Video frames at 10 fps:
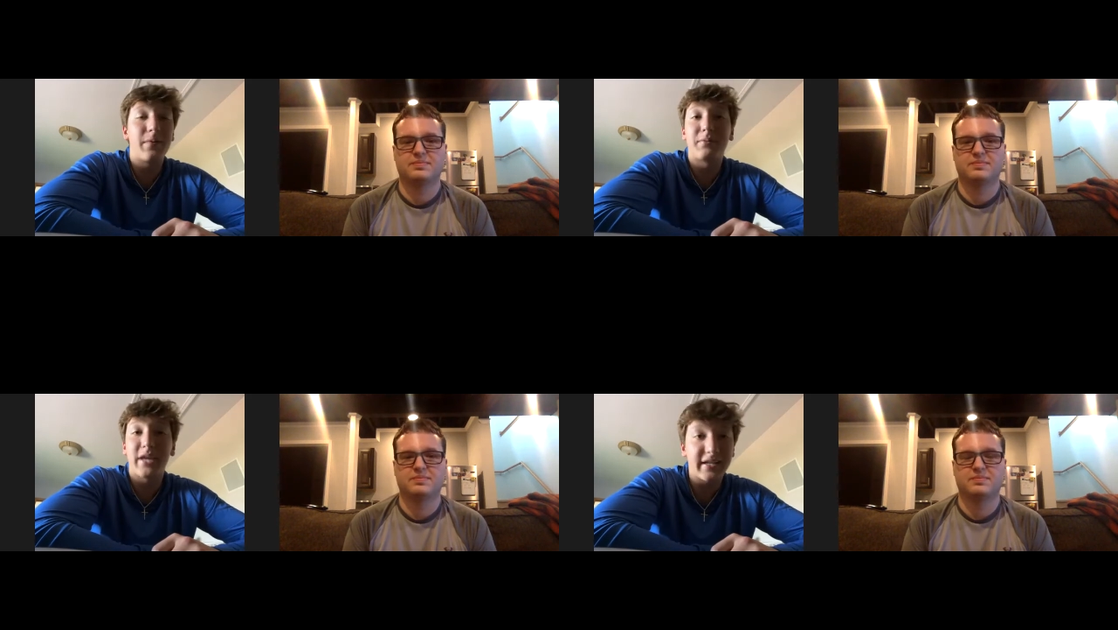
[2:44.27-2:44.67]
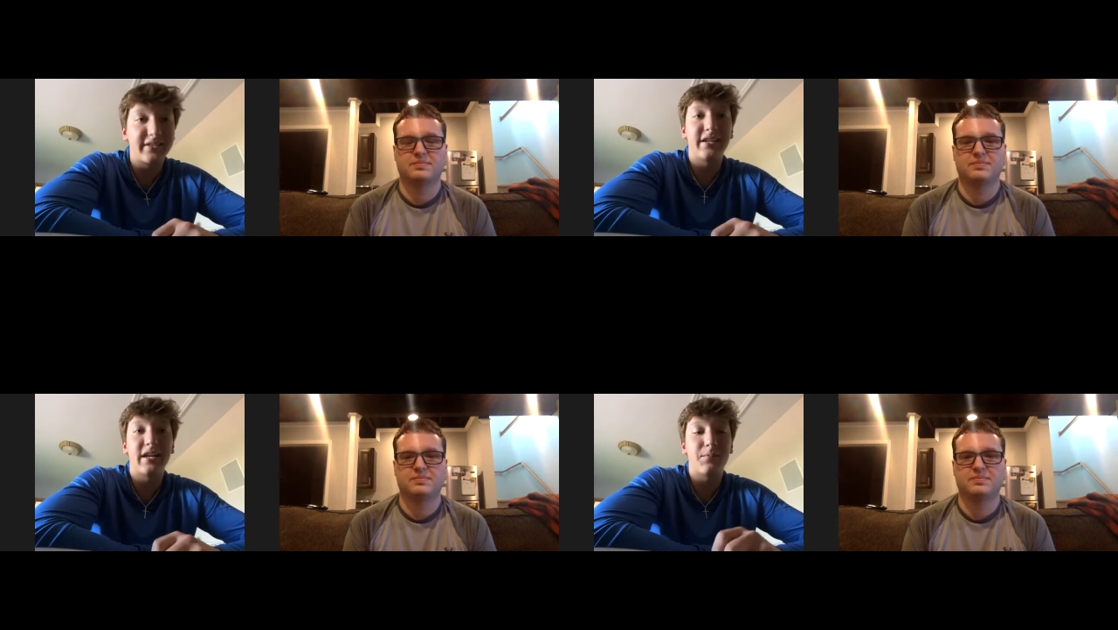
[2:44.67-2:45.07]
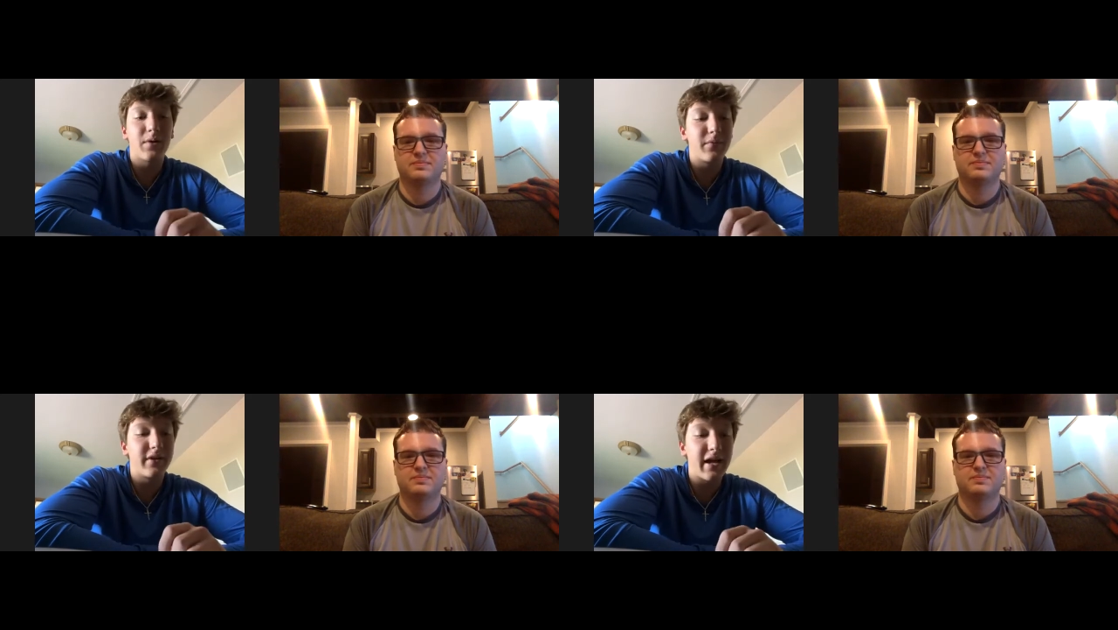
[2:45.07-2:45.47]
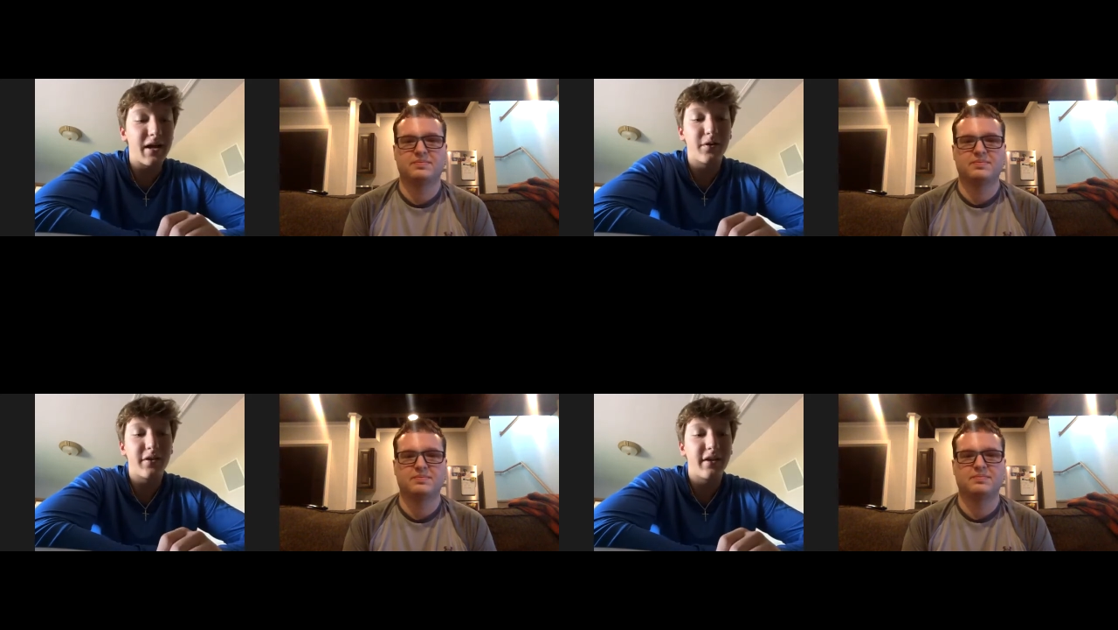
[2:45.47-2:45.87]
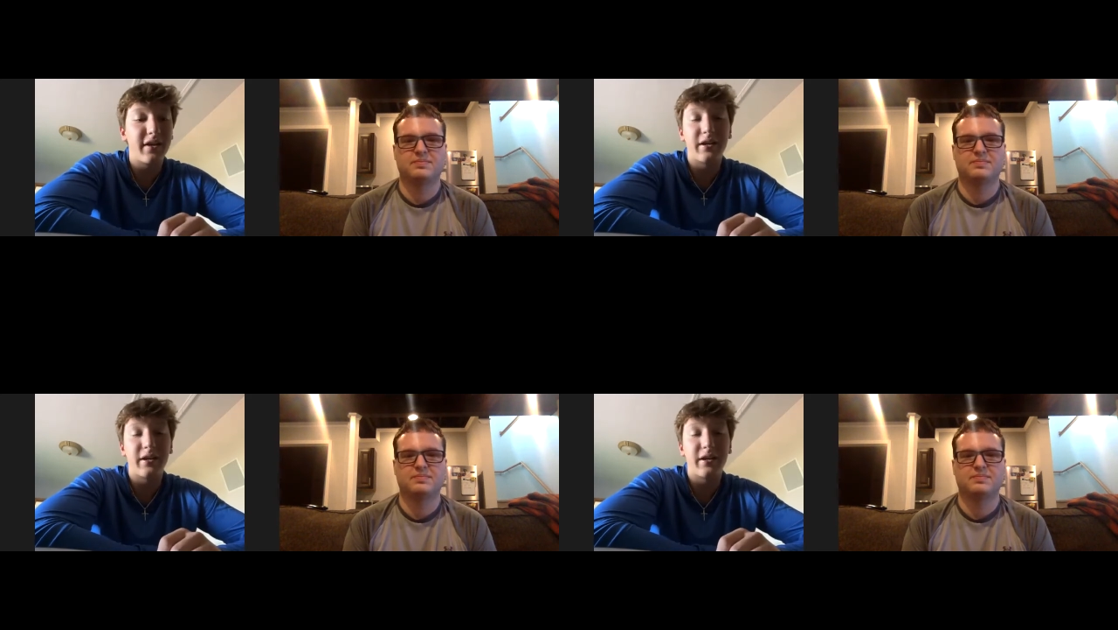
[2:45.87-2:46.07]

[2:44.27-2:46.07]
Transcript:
Speaker 1: I'm catching it. I'm coming down with it.